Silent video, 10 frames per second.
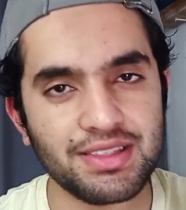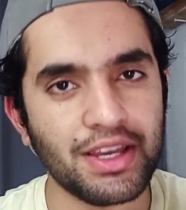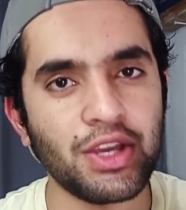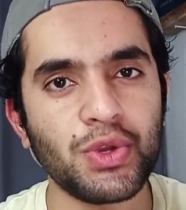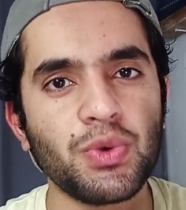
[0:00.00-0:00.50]

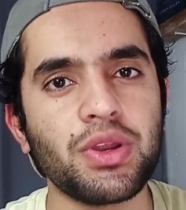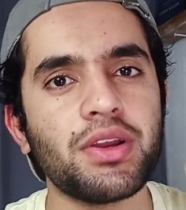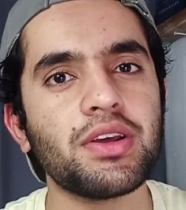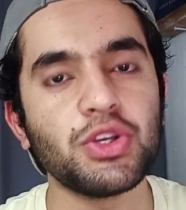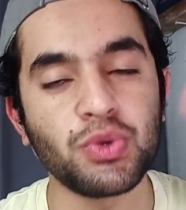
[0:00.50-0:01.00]
SI
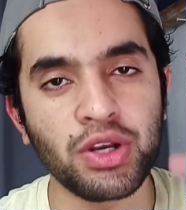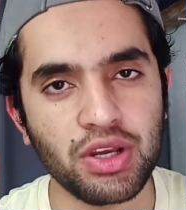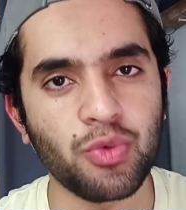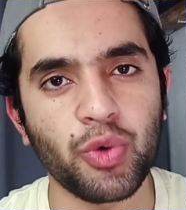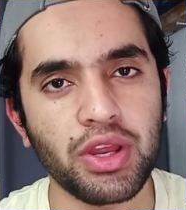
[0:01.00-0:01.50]
unit,
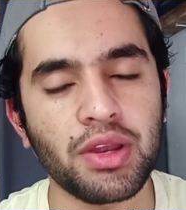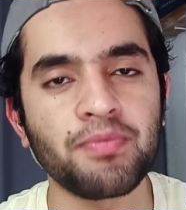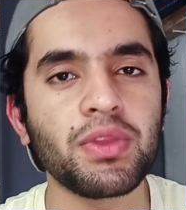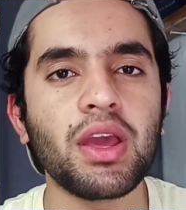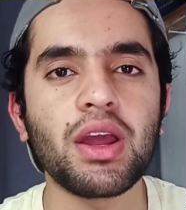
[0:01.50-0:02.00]
unit
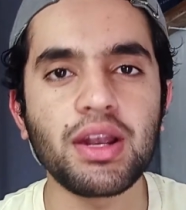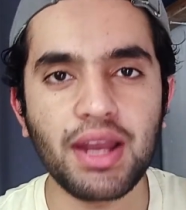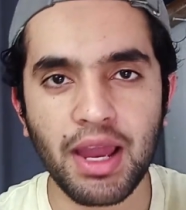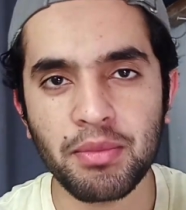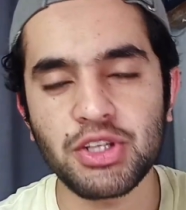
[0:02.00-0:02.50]
conversion,
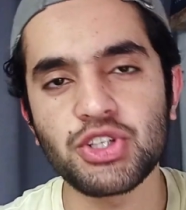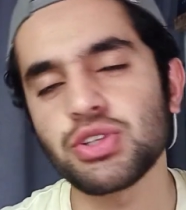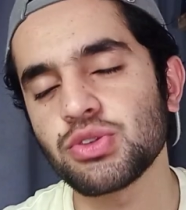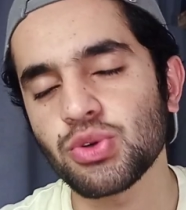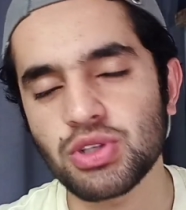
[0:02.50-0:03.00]

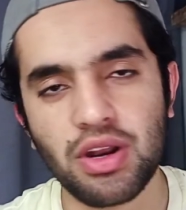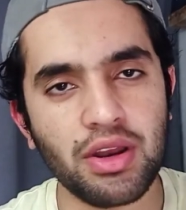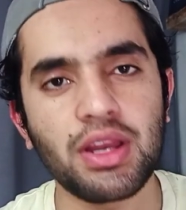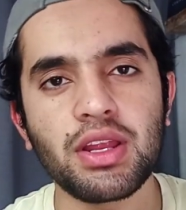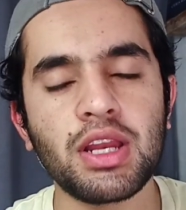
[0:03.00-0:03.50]
dimensions. Those are
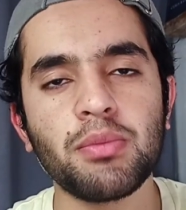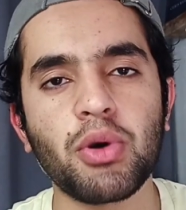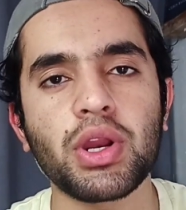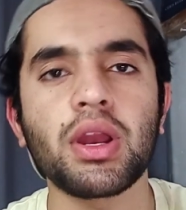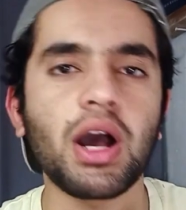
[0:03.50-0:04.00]
really
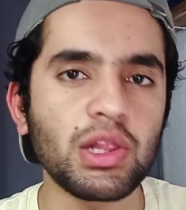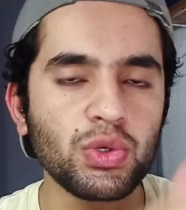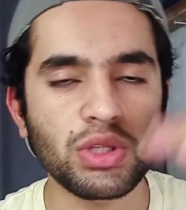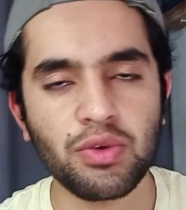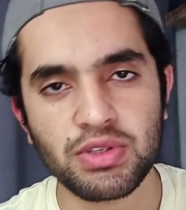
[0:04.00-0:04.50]
important.
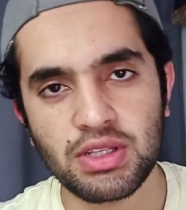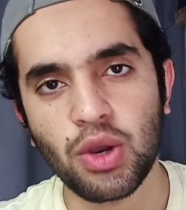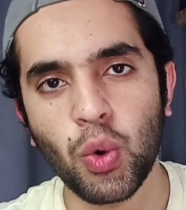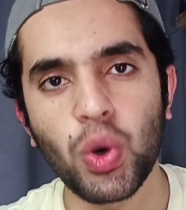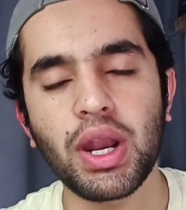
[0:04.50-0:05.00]
Although that was
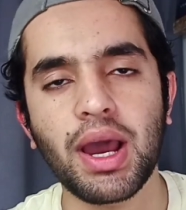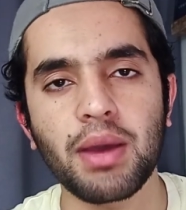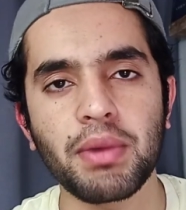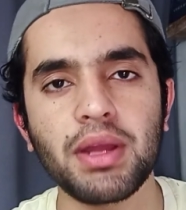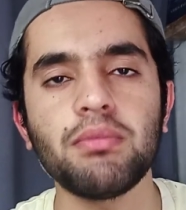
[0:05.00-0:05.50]
the old
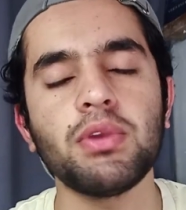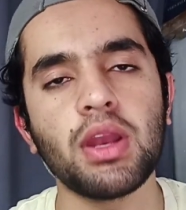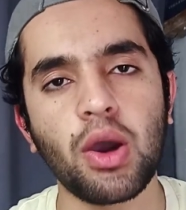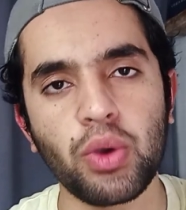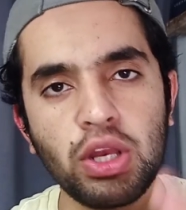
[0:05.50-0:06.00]
IMAT,
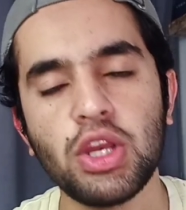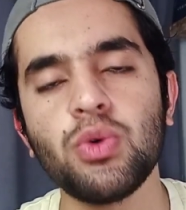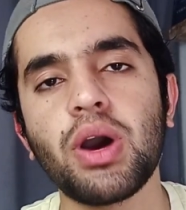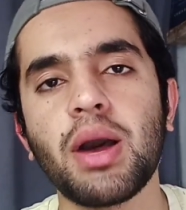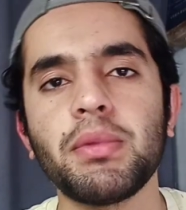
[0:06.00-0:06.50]
now in
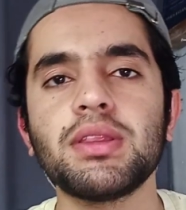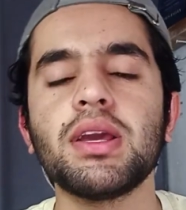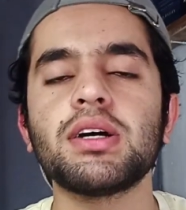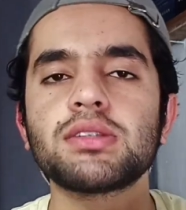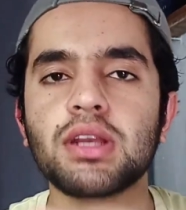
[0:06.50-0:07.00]
new IMAT
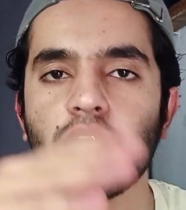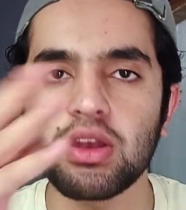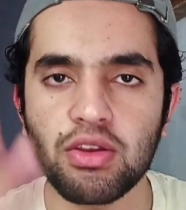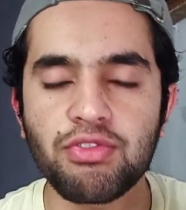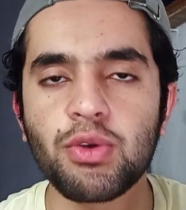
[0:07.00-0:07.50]
they are in a
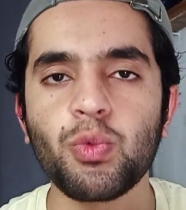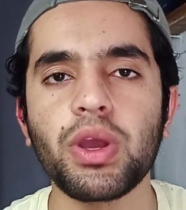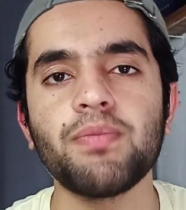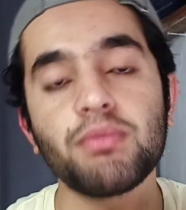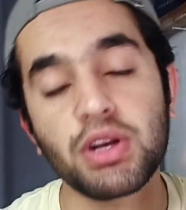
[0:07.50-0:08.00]
different
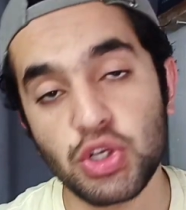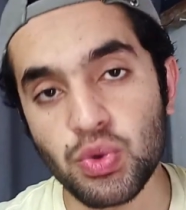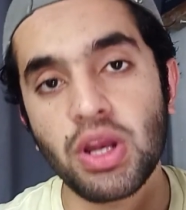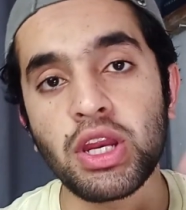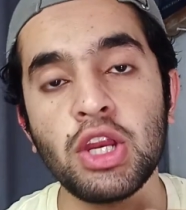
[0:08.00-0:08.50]
way, but
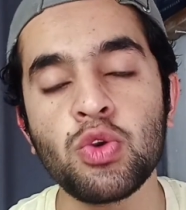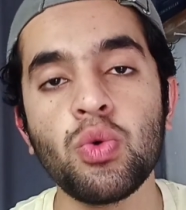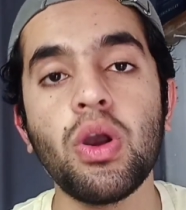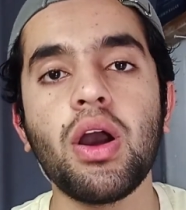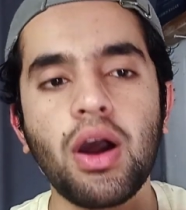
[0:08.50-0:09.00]
you really need
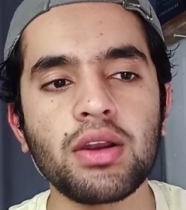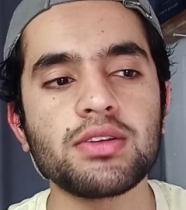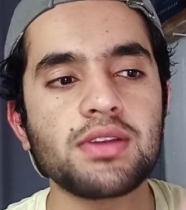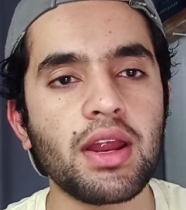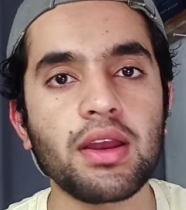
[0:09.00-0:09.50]
to
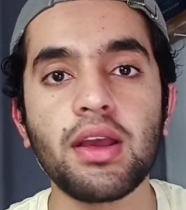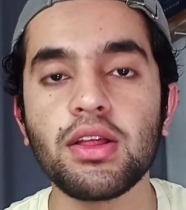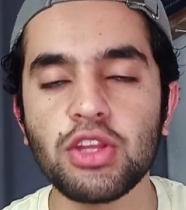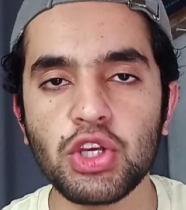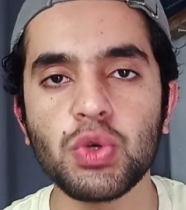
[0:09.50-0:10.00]
understand
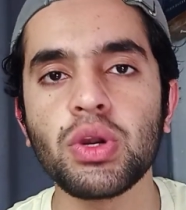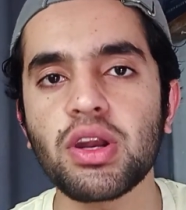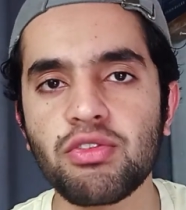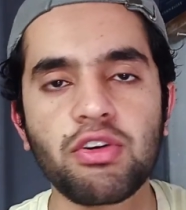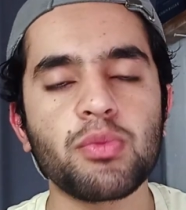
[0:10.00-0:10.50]
the
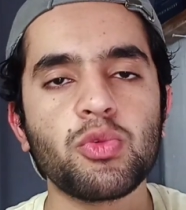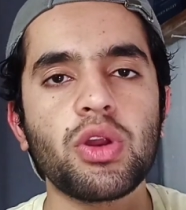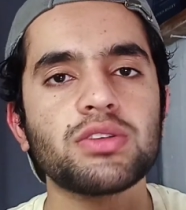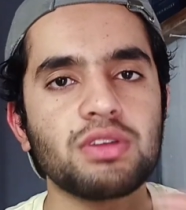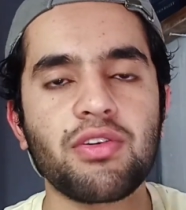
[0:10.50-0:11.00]
unit and
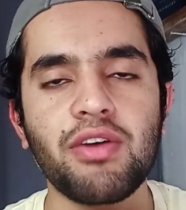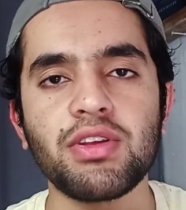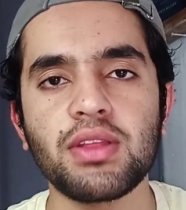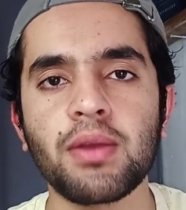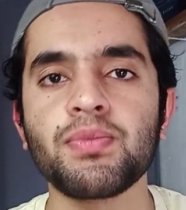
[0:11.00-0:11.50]
formulas of
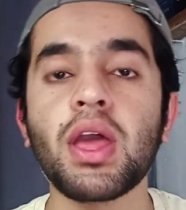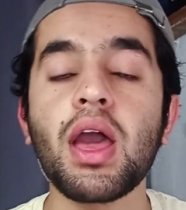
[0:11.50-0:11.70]
everything.